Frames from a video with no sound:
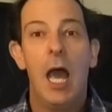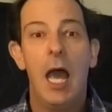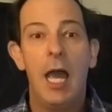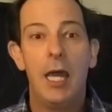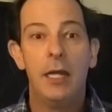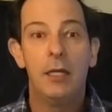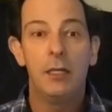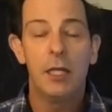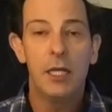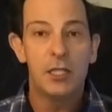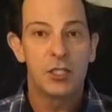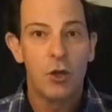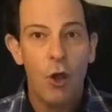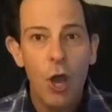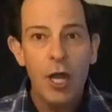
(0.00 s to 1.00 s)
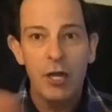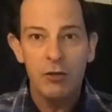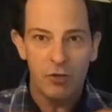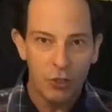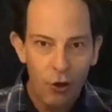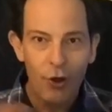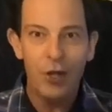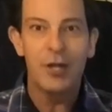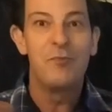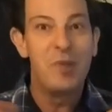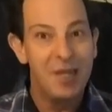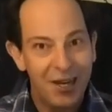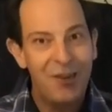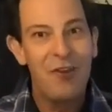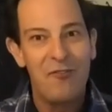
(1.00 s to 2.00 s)
And it's kind of a
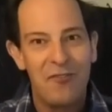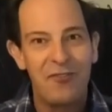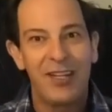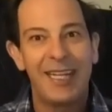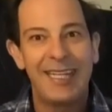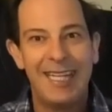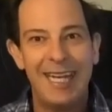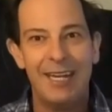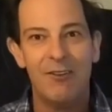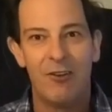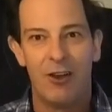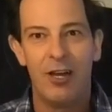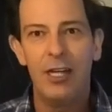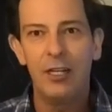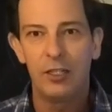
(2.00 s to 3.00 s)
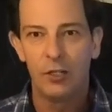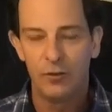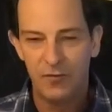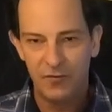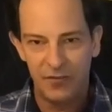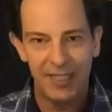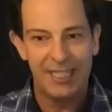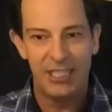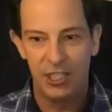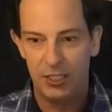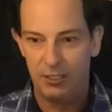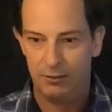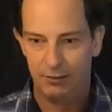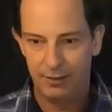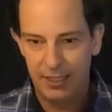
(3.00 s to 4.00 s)
bit conflicty, right? Confliction.
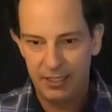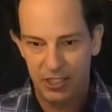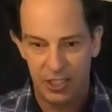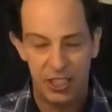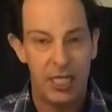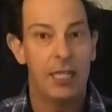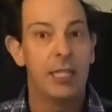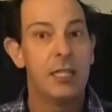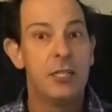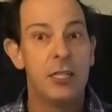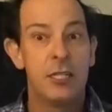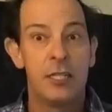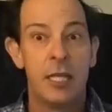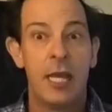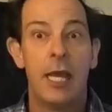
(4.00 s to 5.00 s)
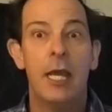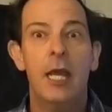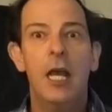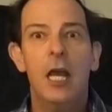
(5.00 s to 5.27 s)
There's challenges there.